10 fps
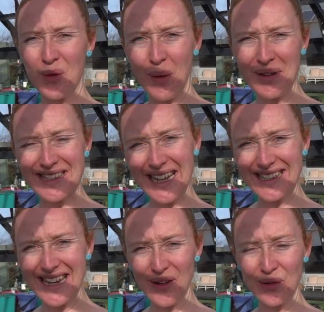probably
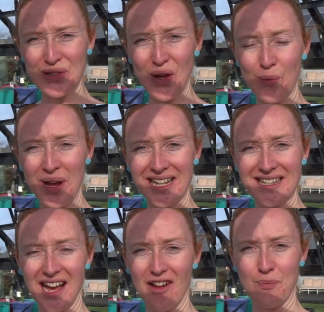16 or so
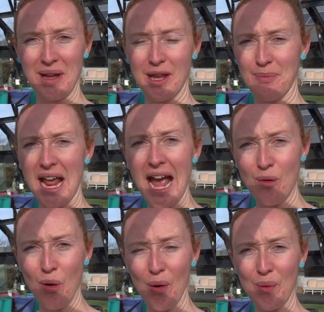weeks I've been a bit
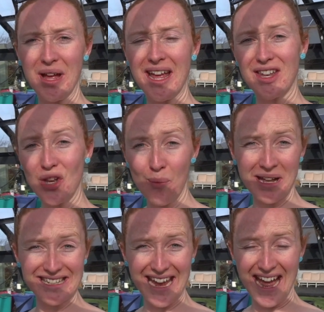AWOL, not
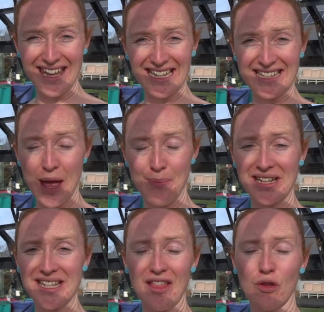much gardening has
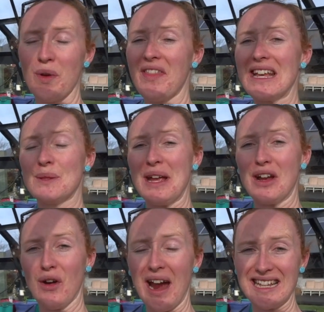happened and the weather has been
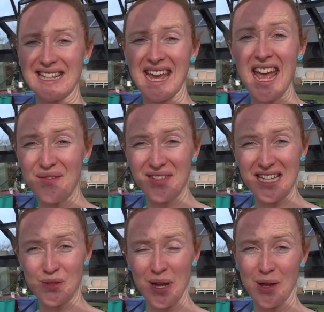crazy. Even
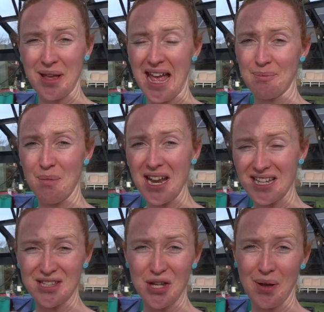this week we had
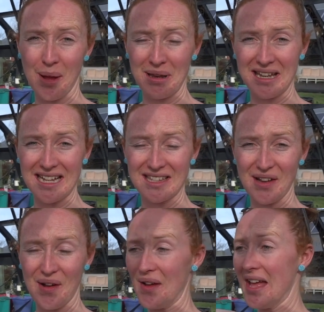minus two a couple of days
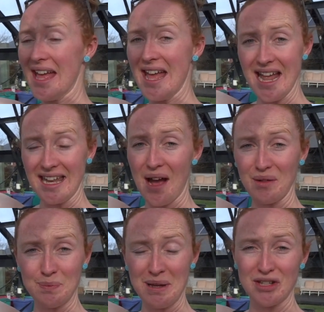ago, now
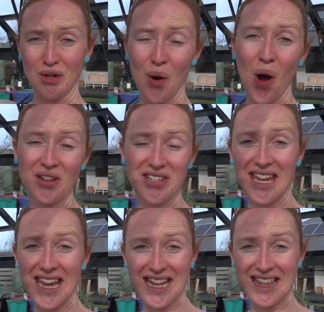it's been too hot to
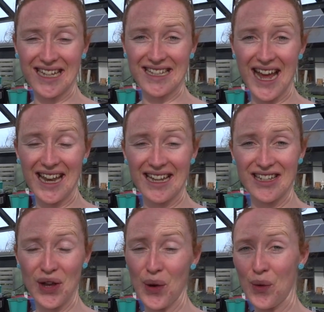get anything done
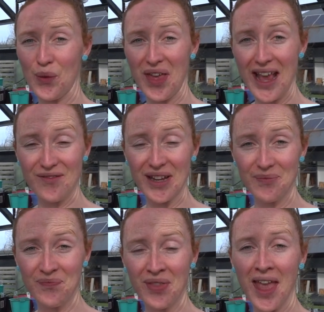until the
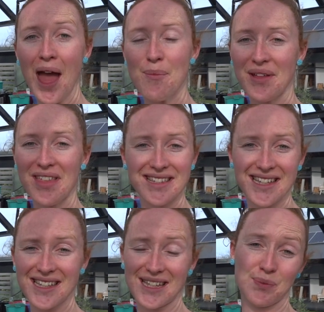evening. But this
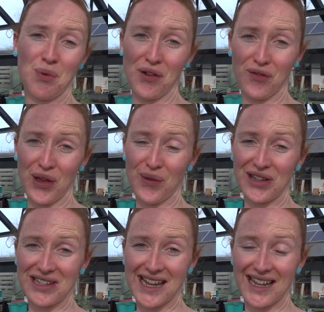is spring for you in
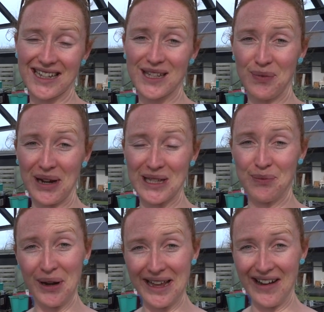New Zealand. Spring is
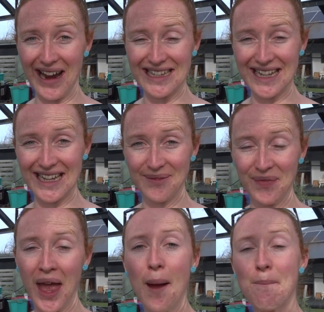pretty crazy.
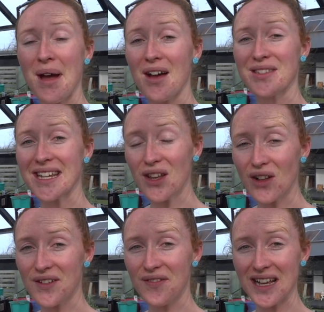But I've seen
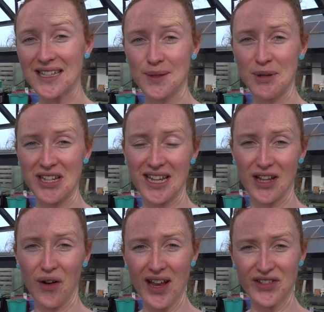lots of things, especially in
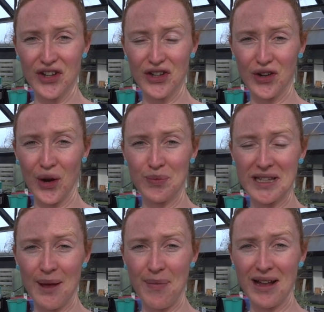the Christchurch groups,
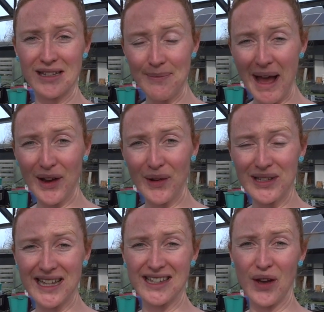about
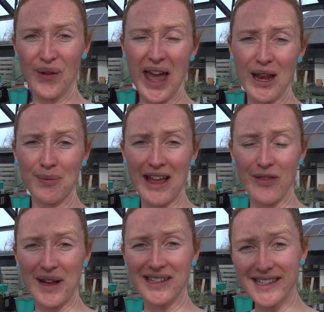tomatoes. Is it okay to plant
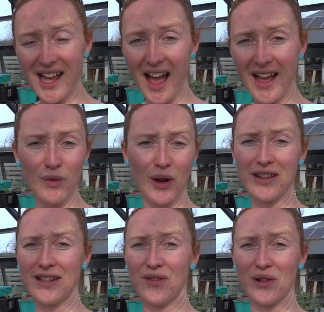them outside? What
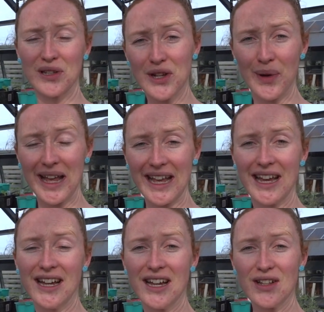is everyone doing?
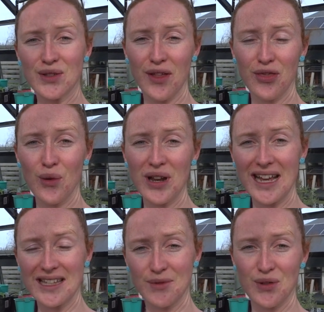So I thought
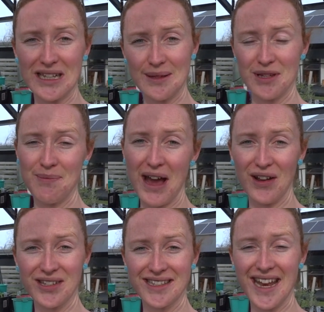as I'm doing some
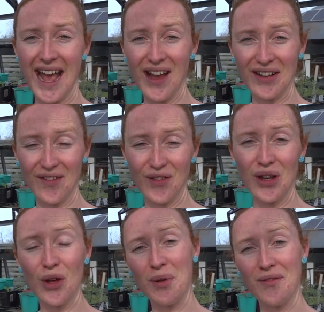tomatoes today, I'd give you a
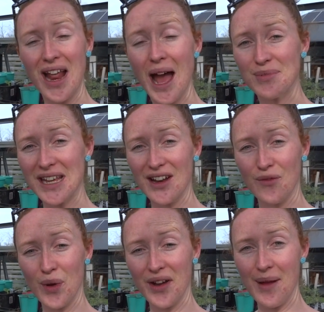little bit of an update of
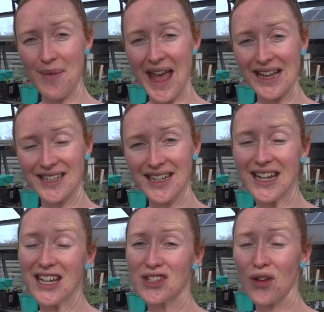where I'm at.
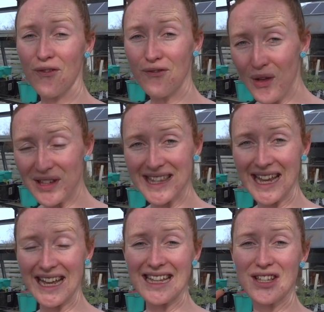So the first
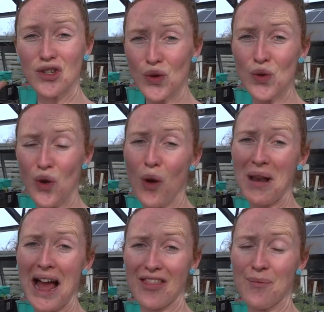thing is do not
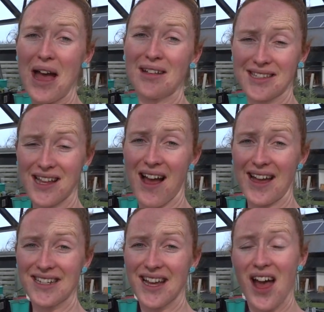plant them
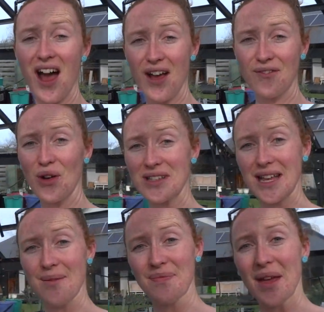outside. I've got
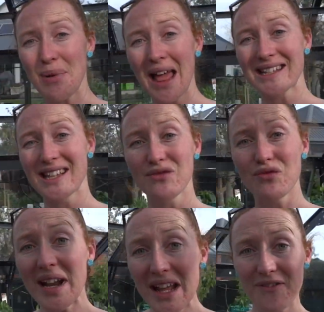some places
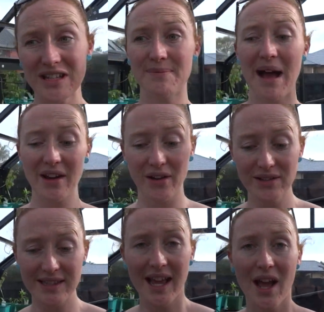ready for
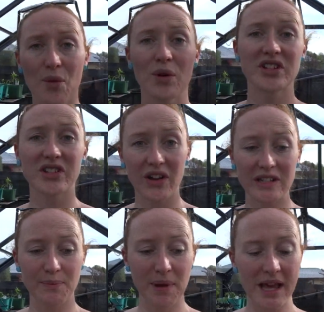tomatoes, which is going
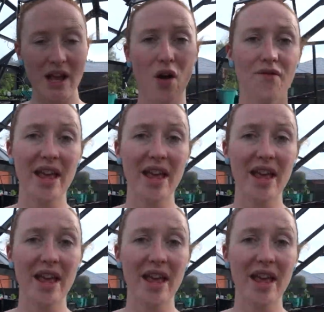to be over